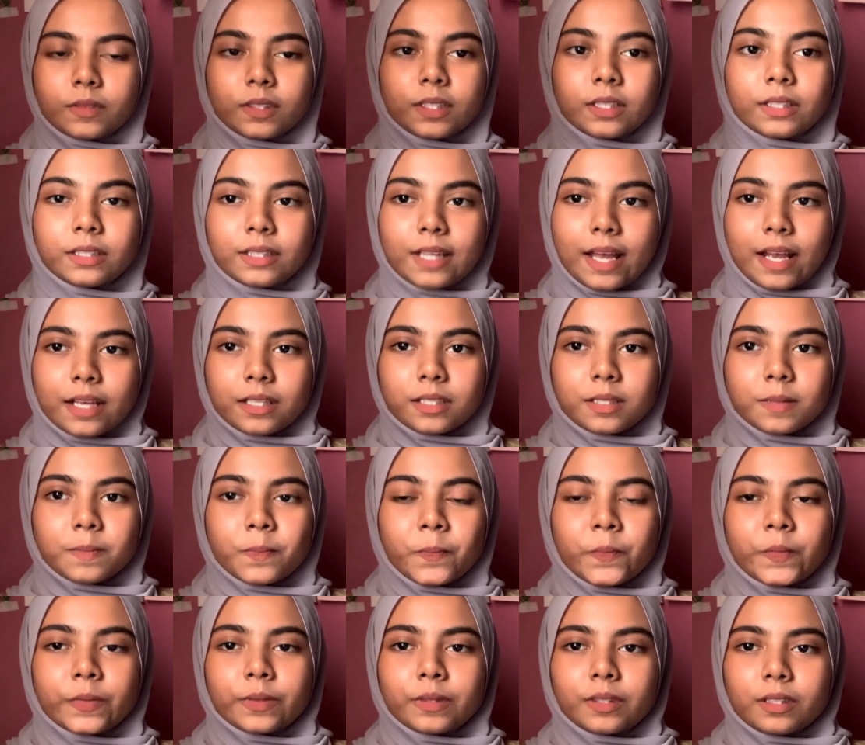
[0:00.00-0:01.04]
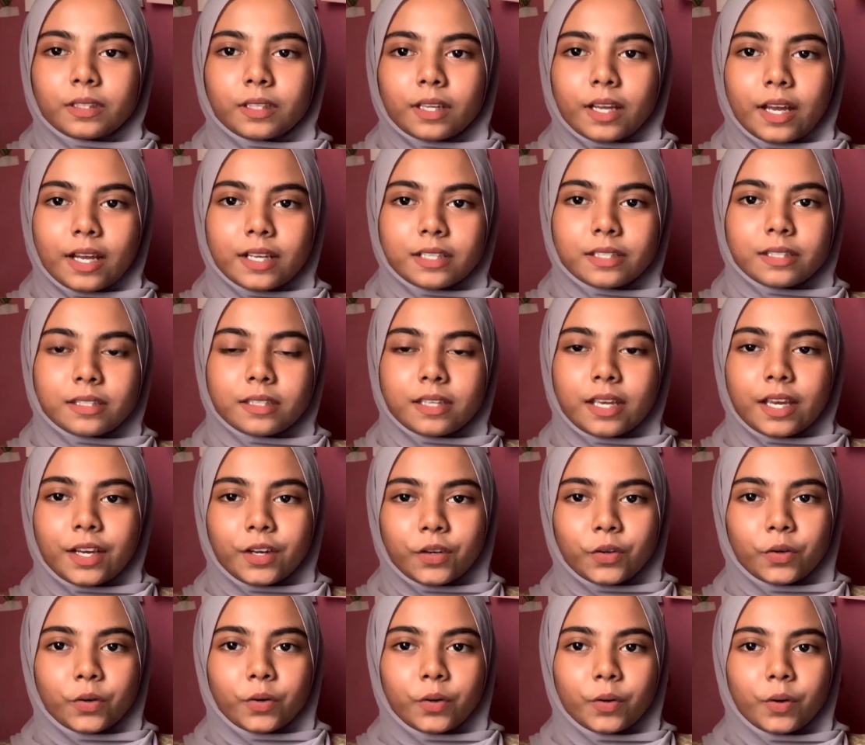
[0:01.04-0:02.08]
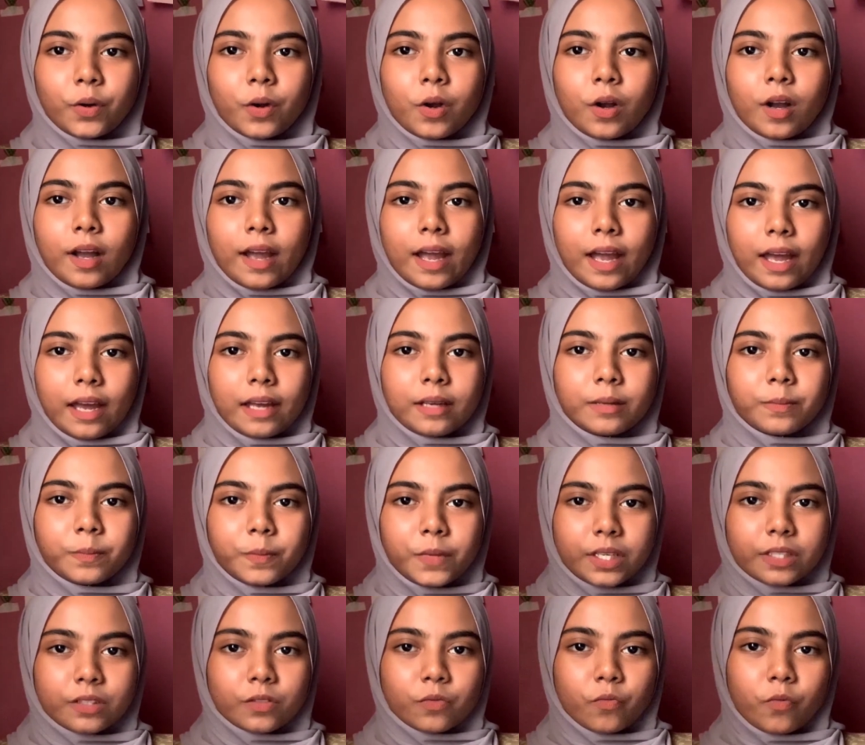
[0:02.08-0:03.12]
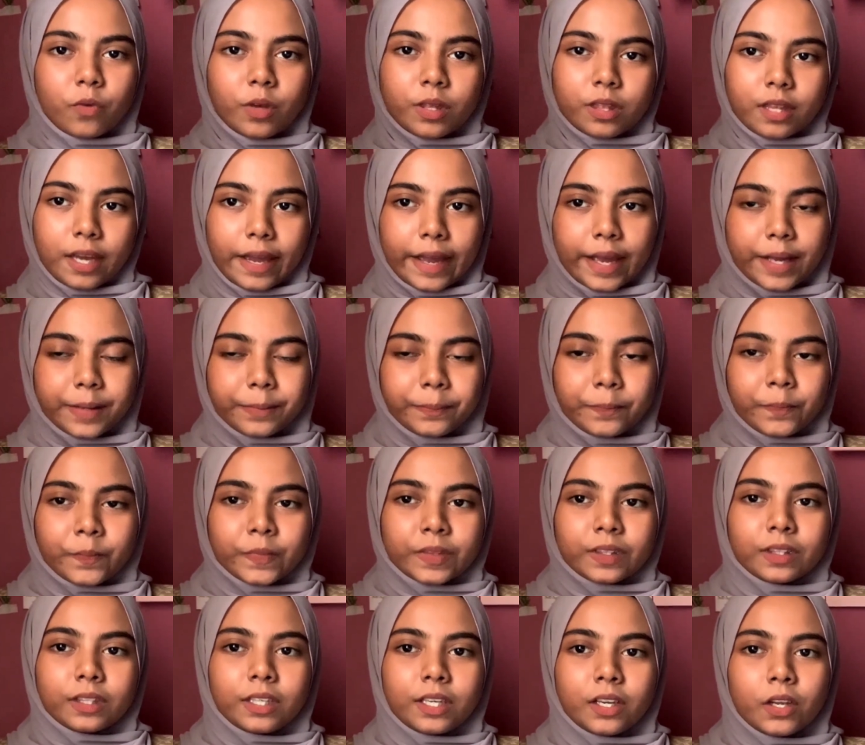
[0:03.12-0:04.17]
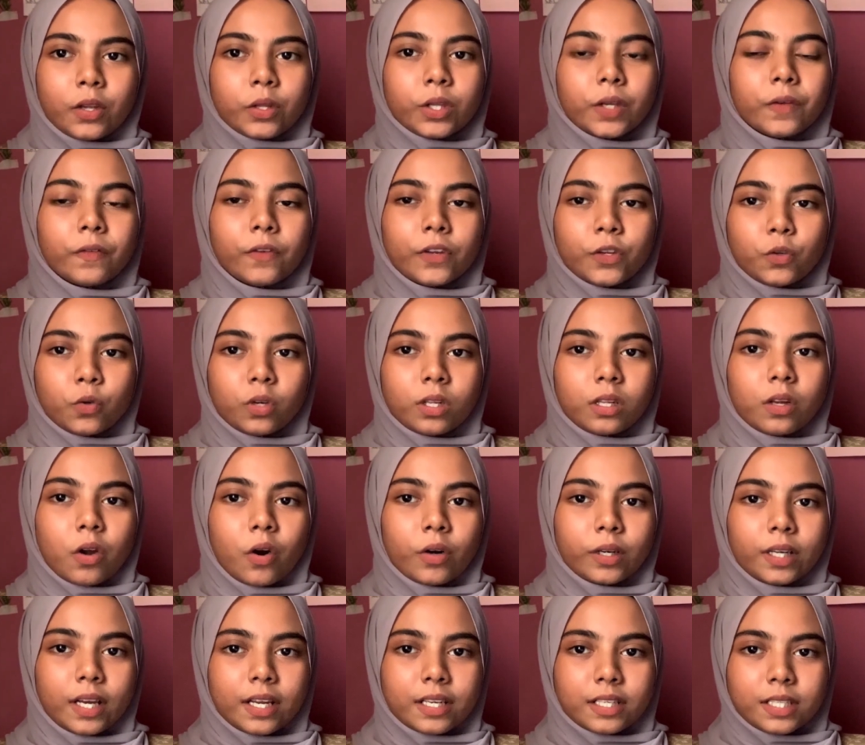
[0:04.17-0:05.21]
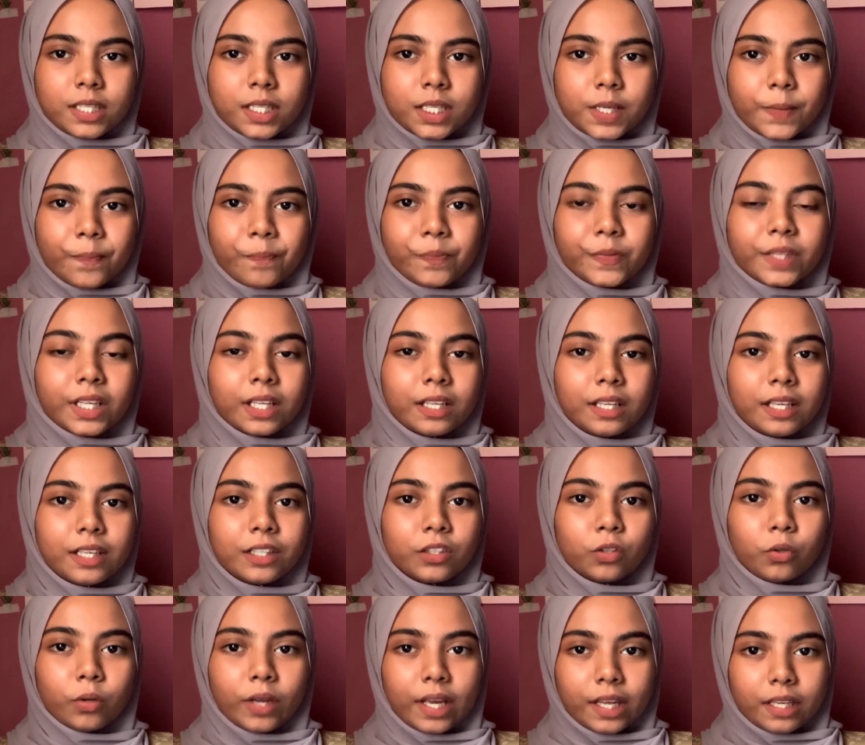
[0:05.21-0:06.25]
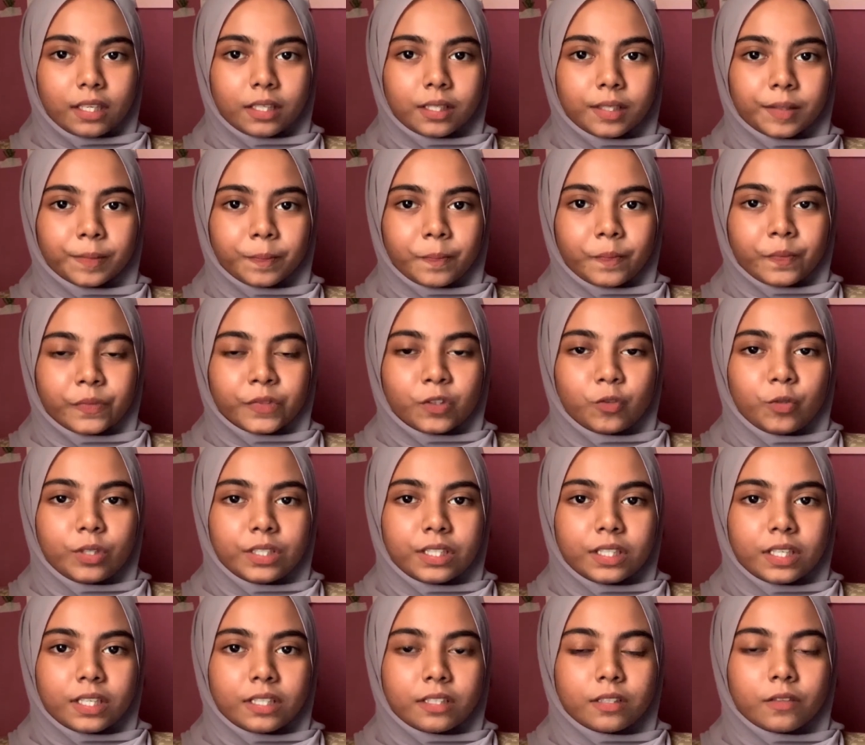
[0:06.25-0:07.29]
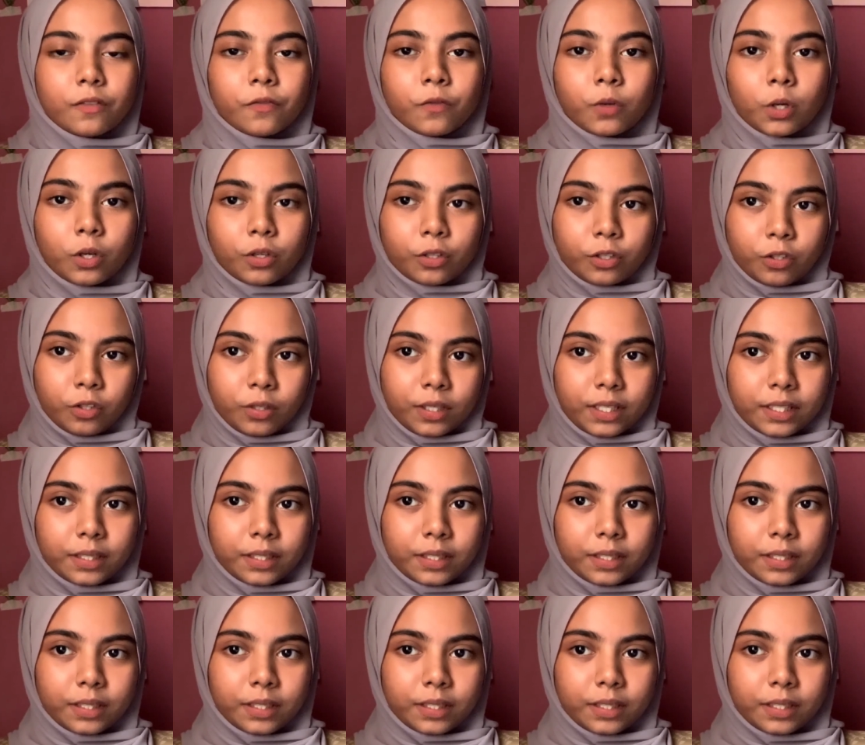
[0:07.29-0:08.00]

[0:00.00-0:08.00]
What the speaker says: Next, as they grow and mix with air, the individual organisms cling together, which is flocculate,